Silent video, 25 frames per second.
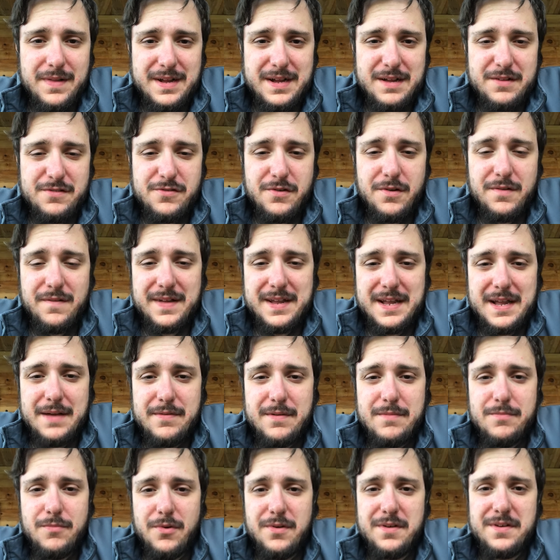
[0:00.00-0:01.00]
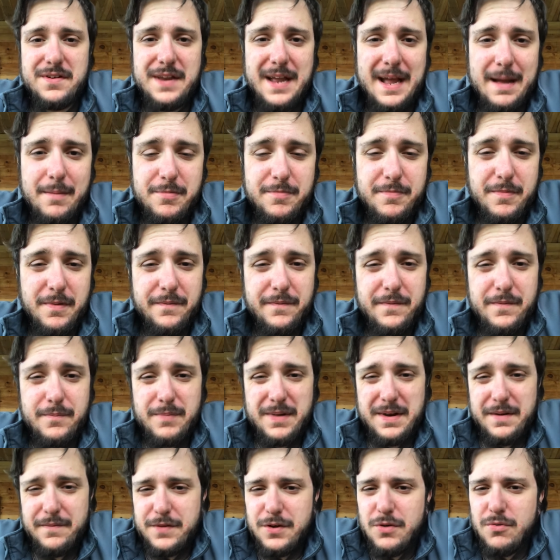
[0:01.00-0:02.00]
It could certainly give it more depth.
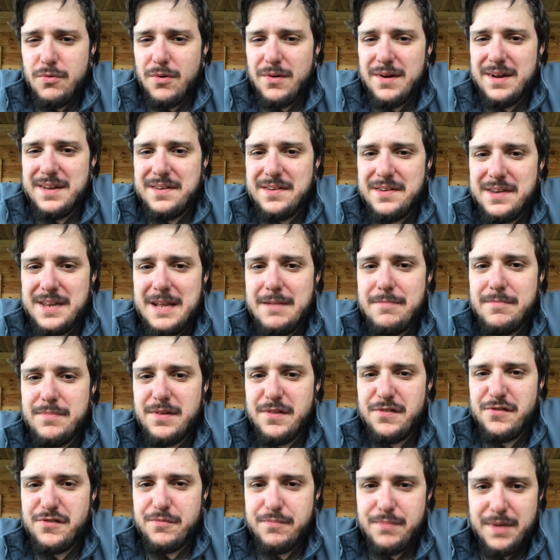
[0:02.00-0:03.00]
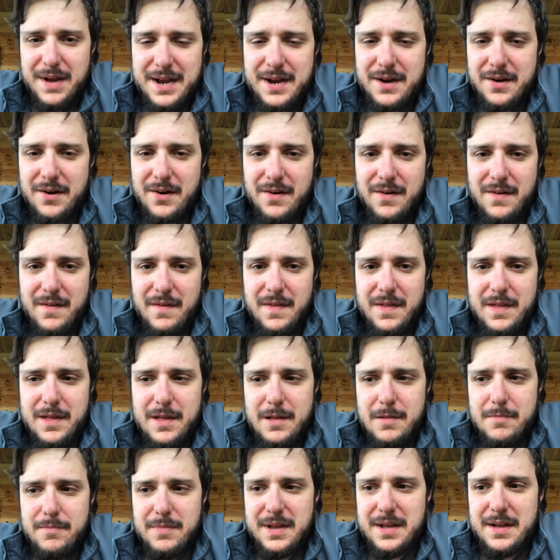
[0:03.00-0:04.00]
But if you are in deep despair
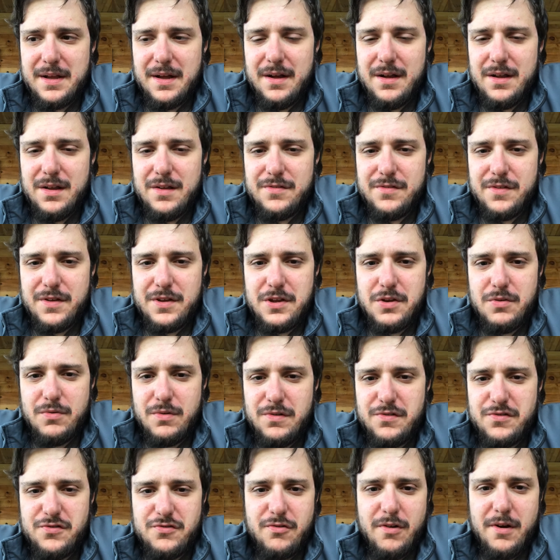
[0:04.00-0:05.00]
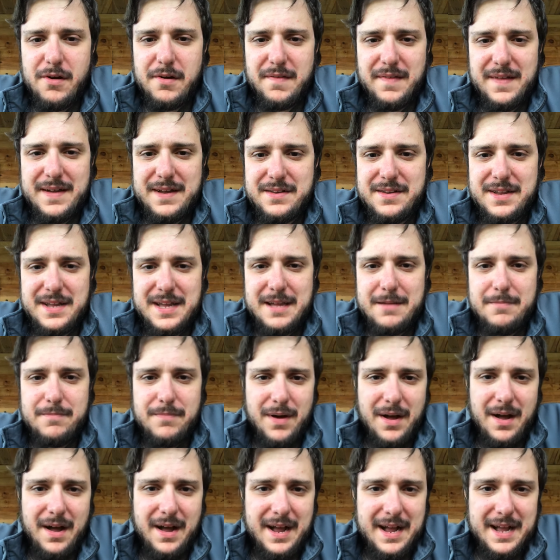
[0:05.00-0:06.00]
because you are struggling to get
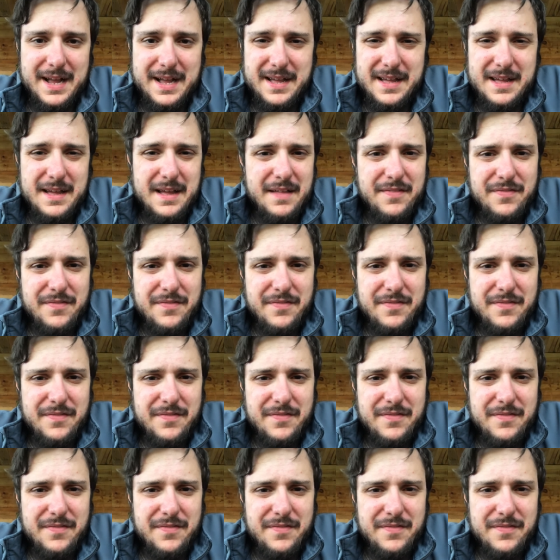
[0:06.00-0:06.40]
by,